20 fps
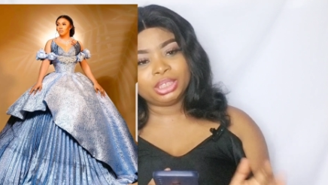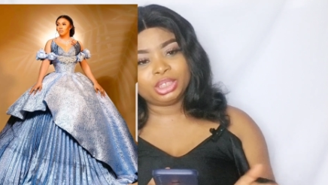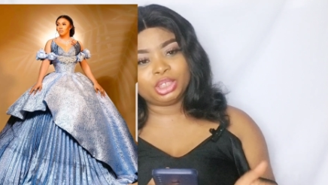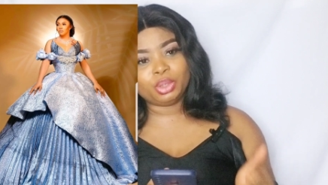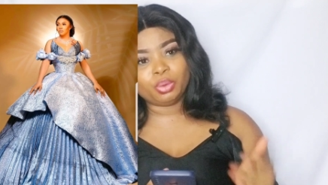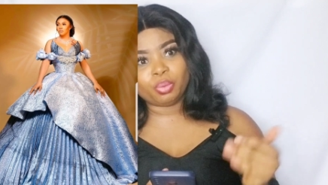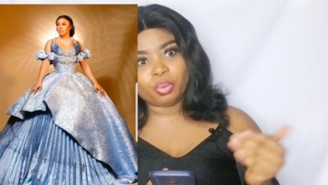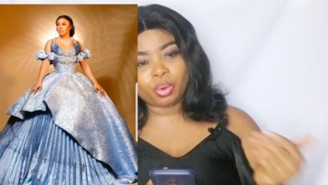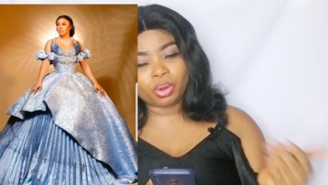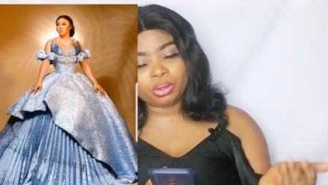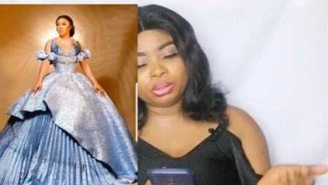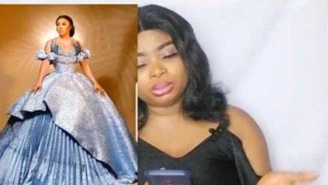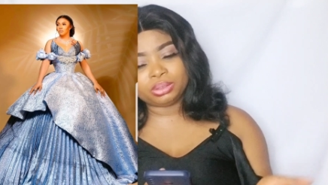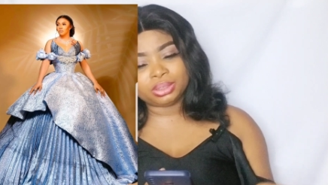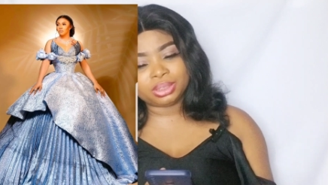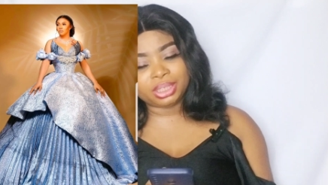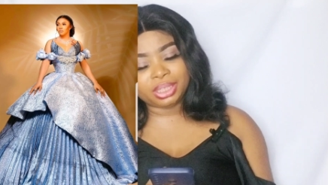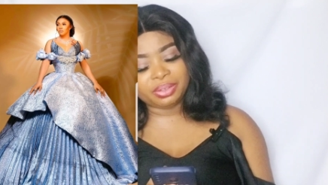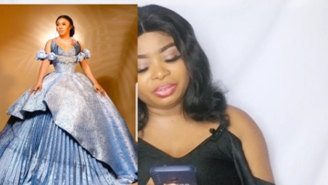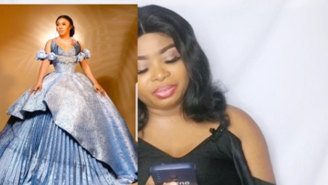she wore
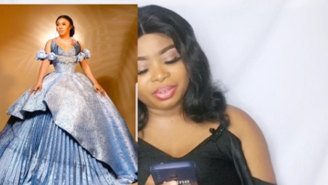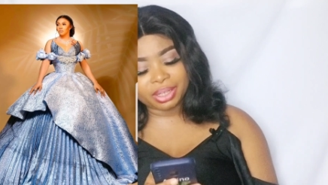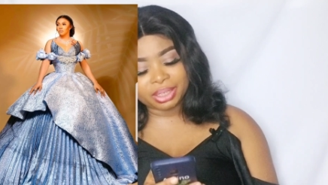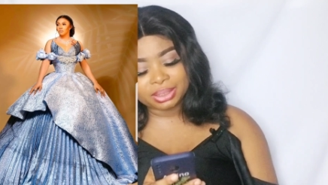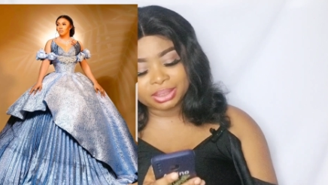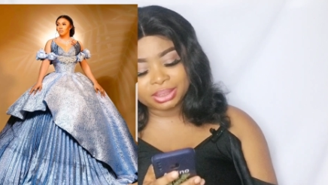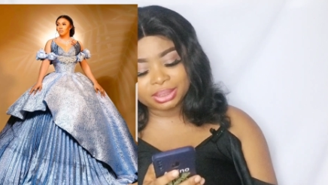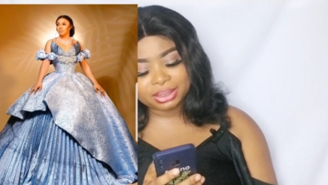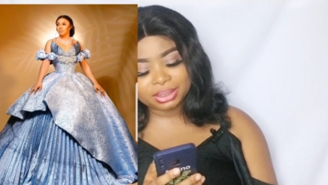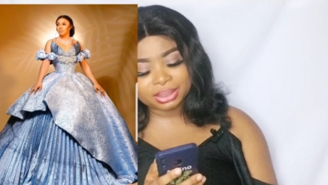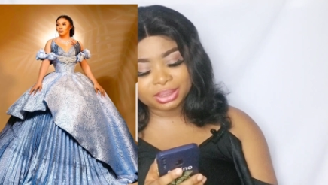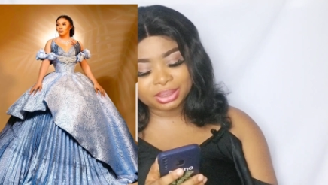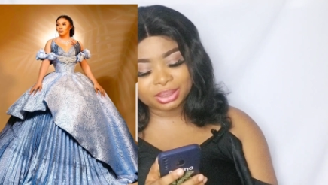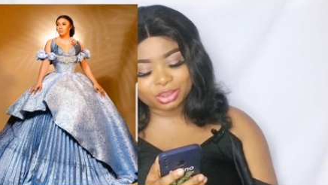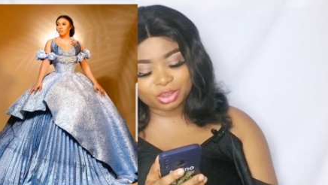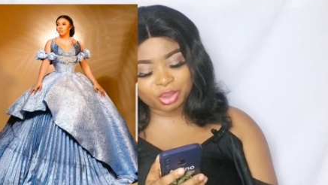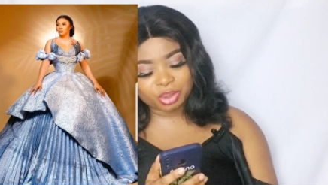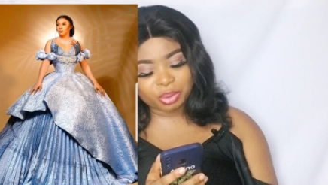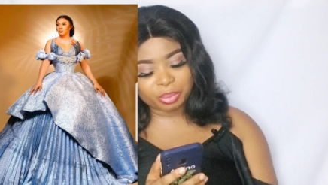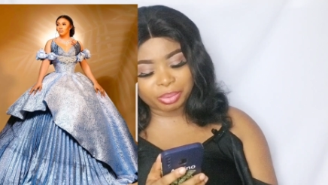to the event. This
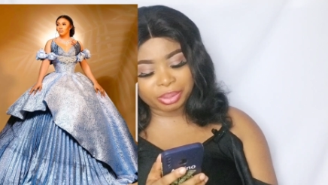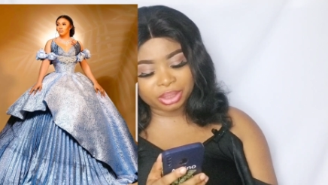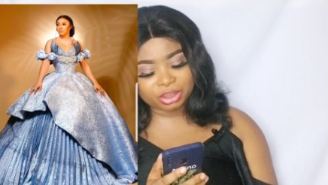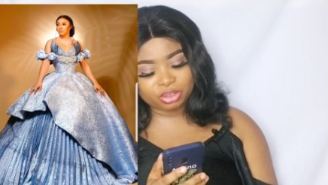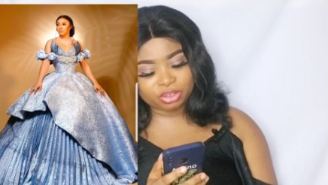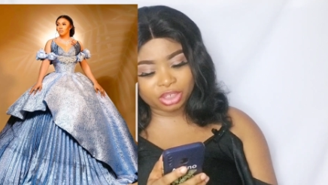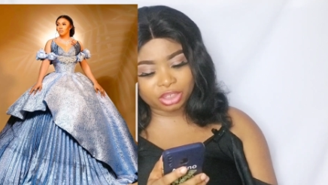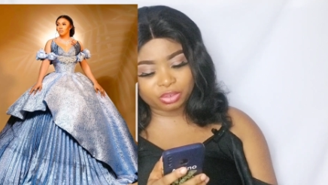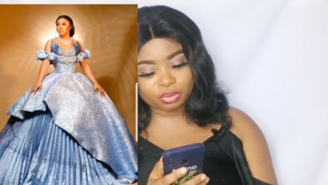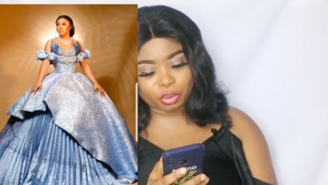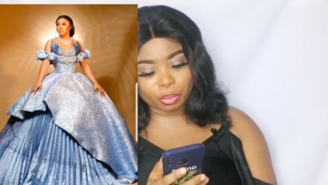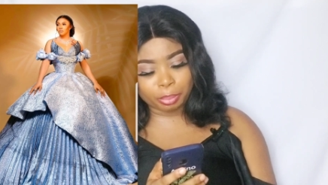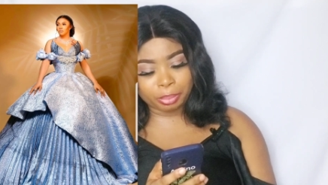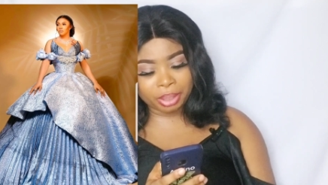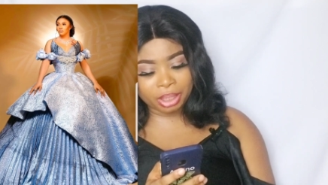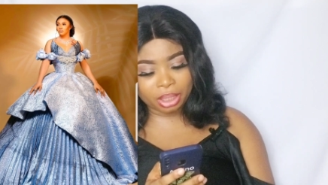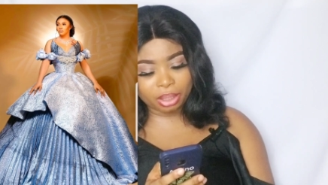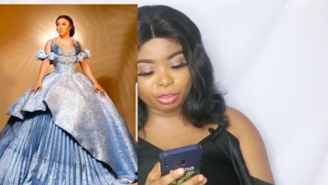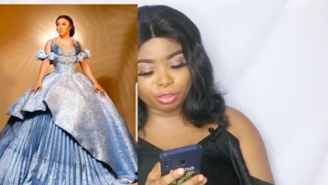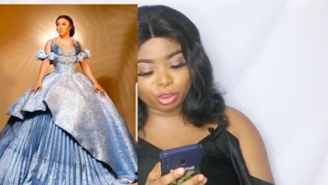is not the best dress for
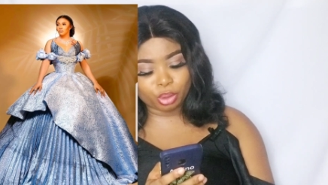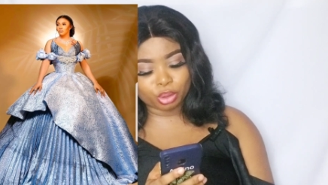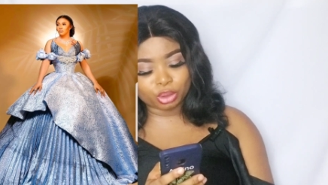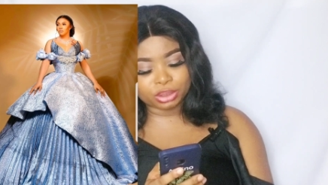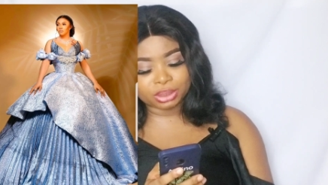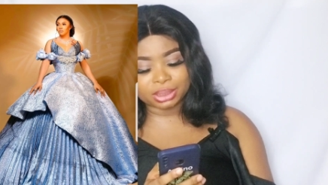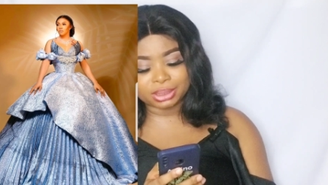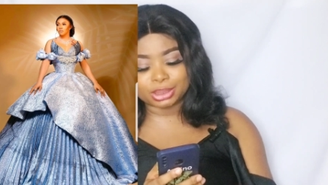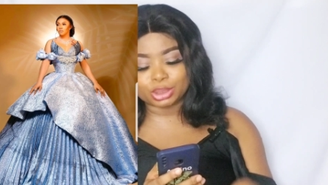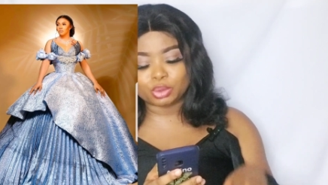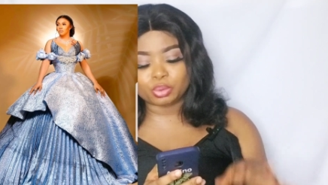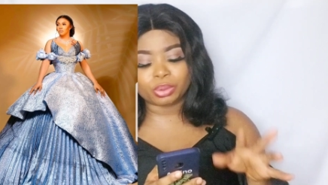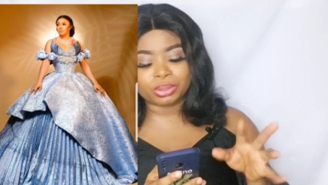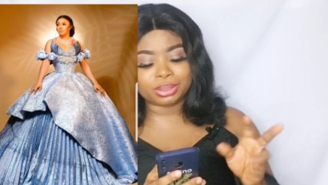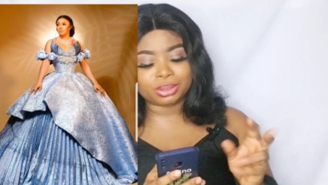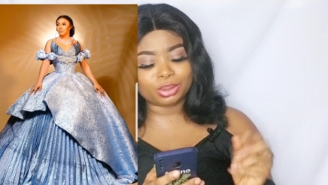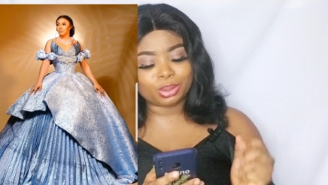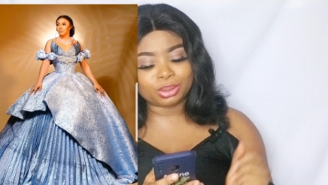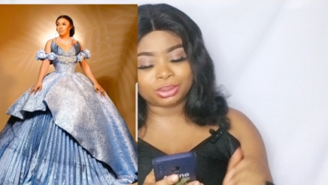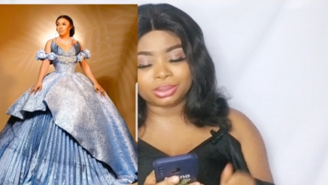me, but this
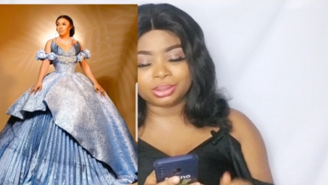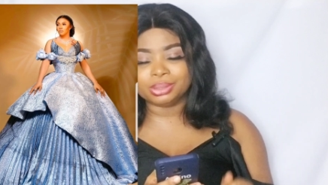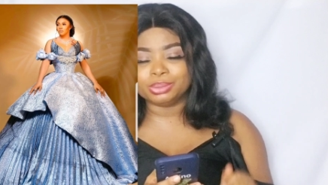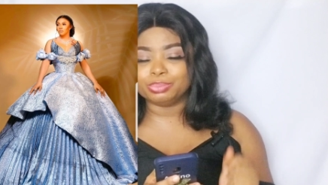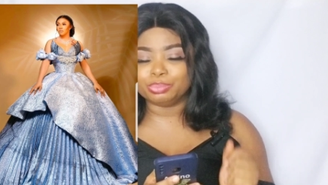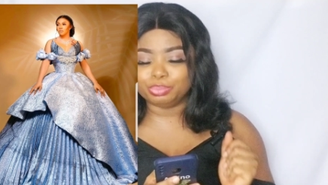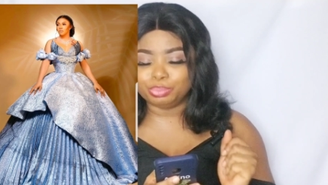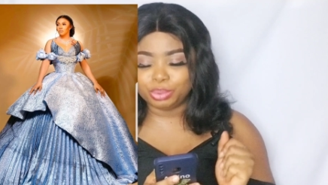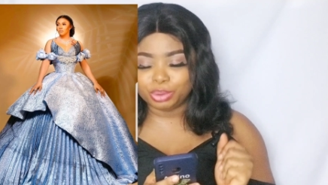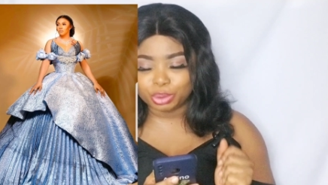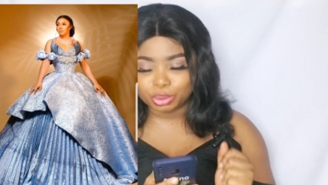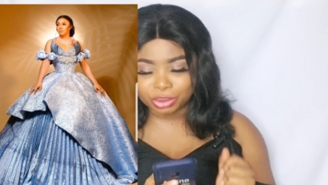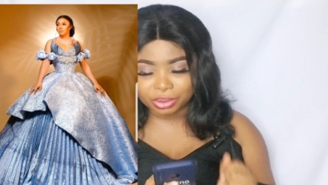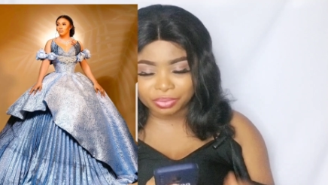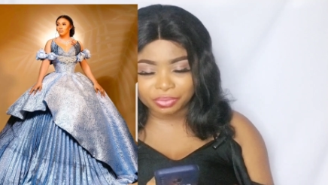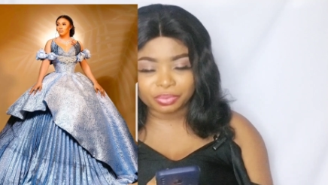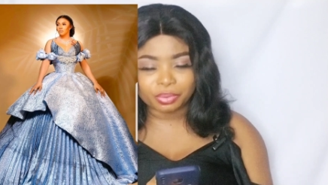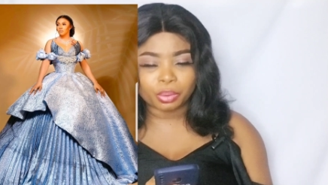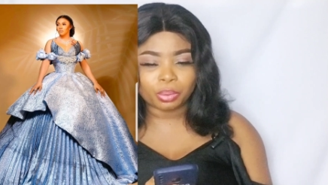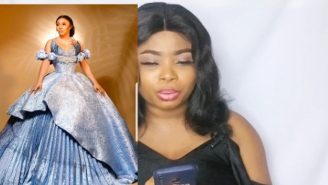one is also
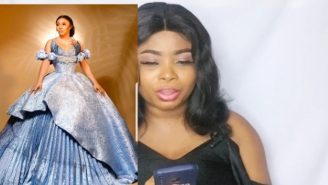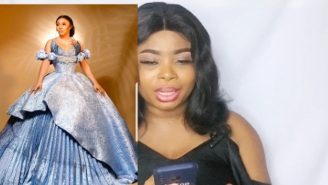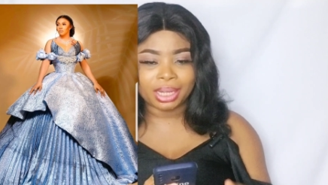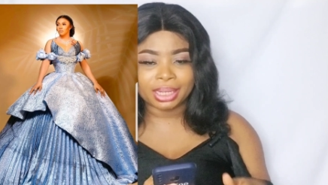beautiful.